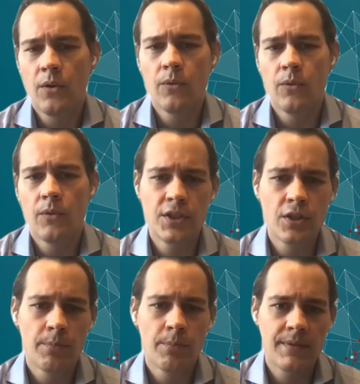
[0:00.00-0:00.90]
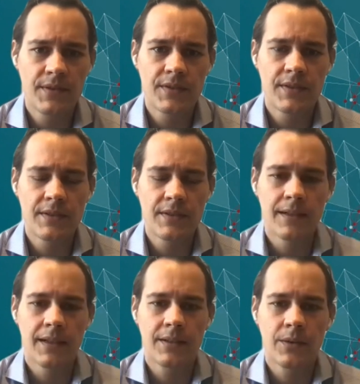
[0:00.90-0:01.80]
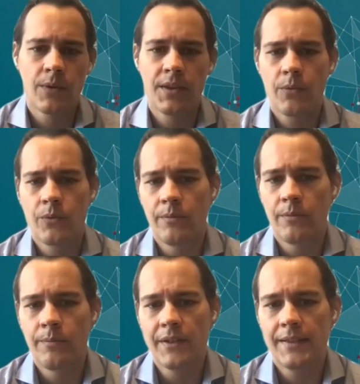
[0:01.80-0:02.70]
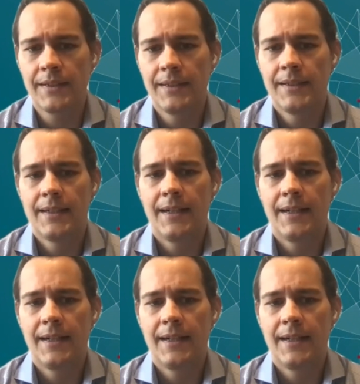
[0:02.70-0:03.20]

So digital payment system like the one that we're building